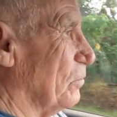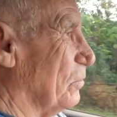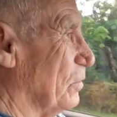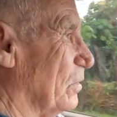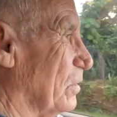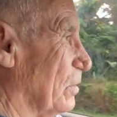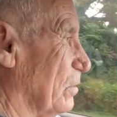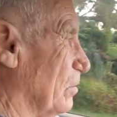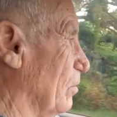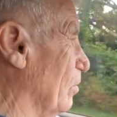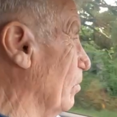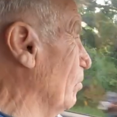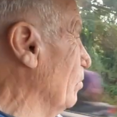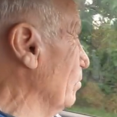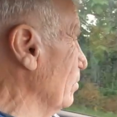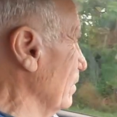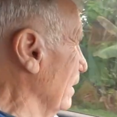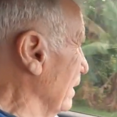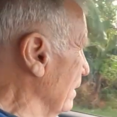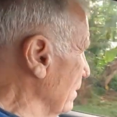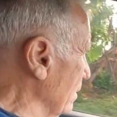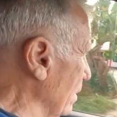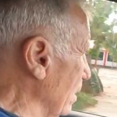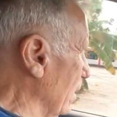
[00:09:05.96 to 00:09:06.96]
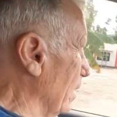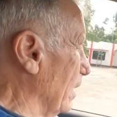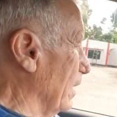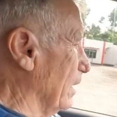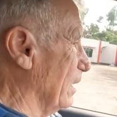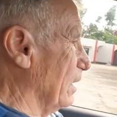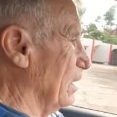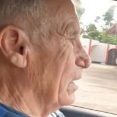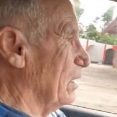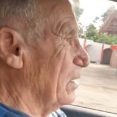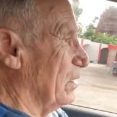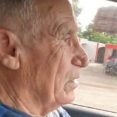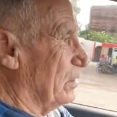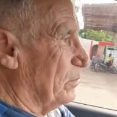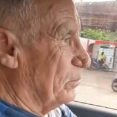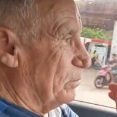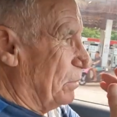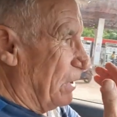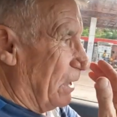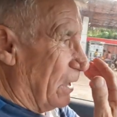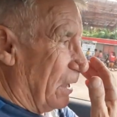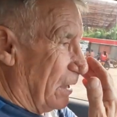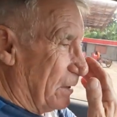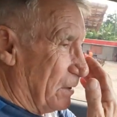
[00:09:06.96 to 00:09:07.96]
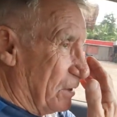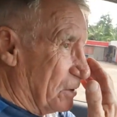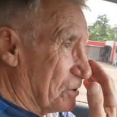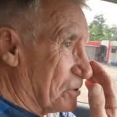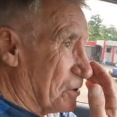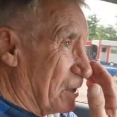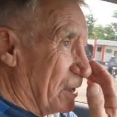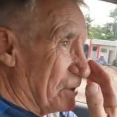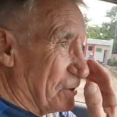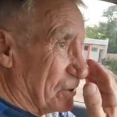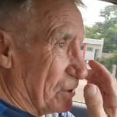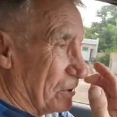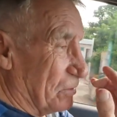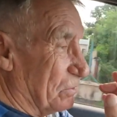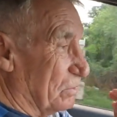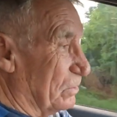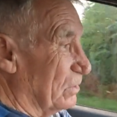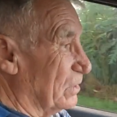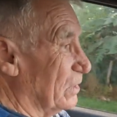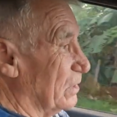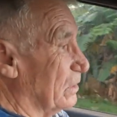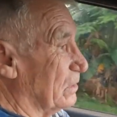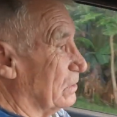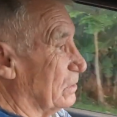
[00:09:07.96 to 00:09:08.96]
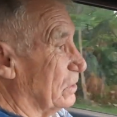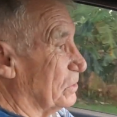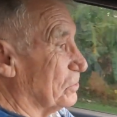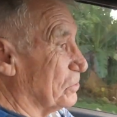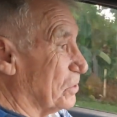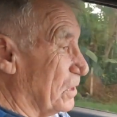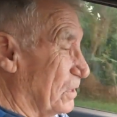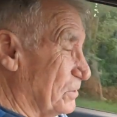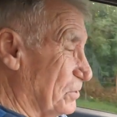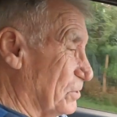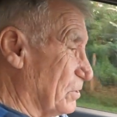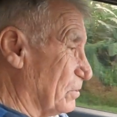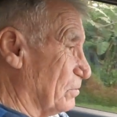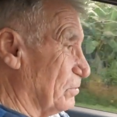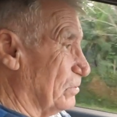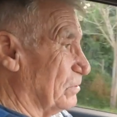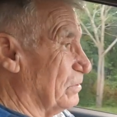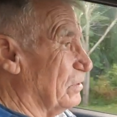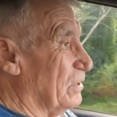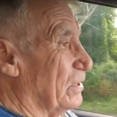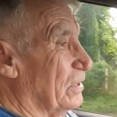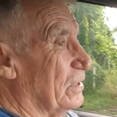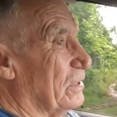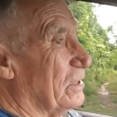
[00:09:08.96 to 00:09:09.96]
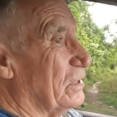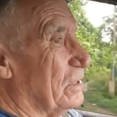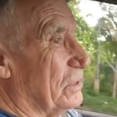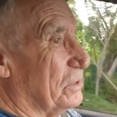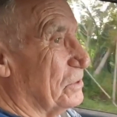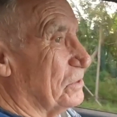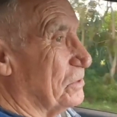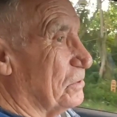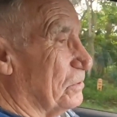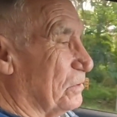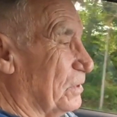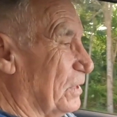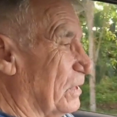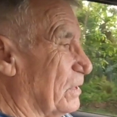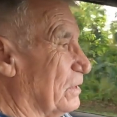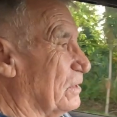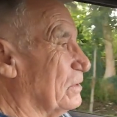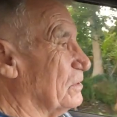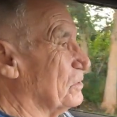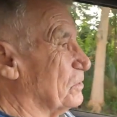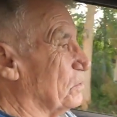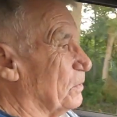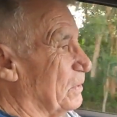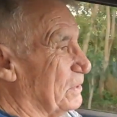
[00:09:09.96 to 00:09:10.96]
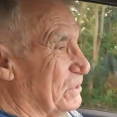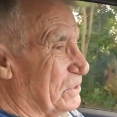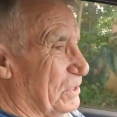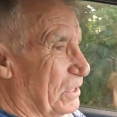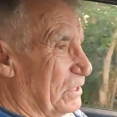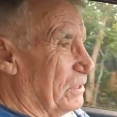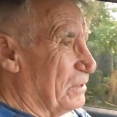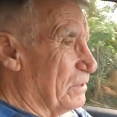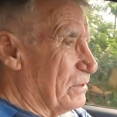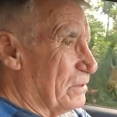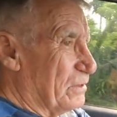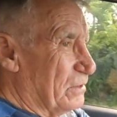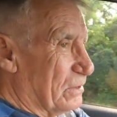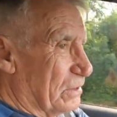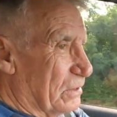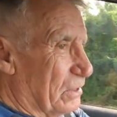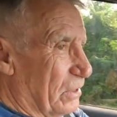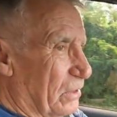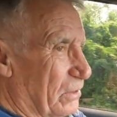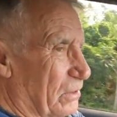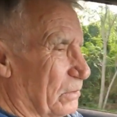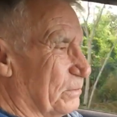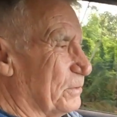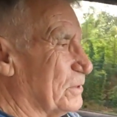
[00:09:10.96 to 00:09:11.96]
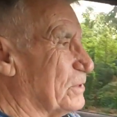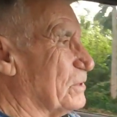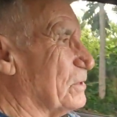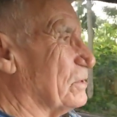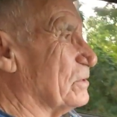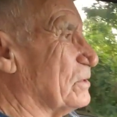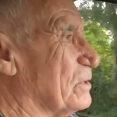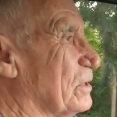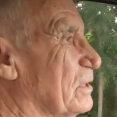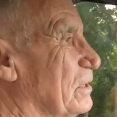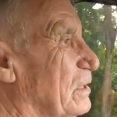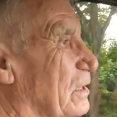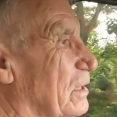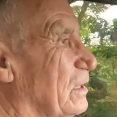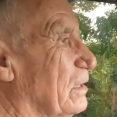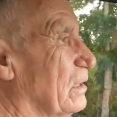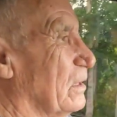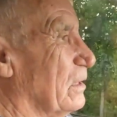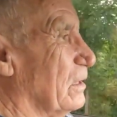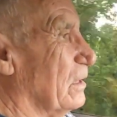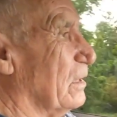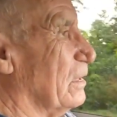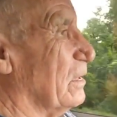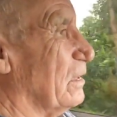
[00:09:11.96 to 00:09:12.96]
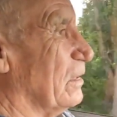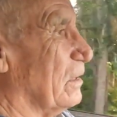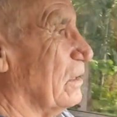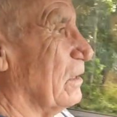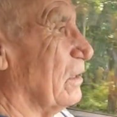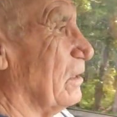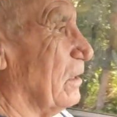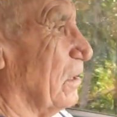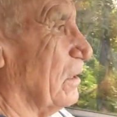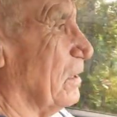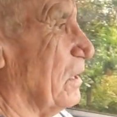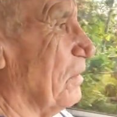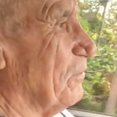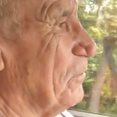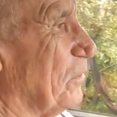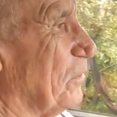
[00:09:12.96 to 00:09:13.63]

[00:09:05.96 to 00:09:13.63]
were all in line behind a tricycle. The tricycle is doing 20 kilometers and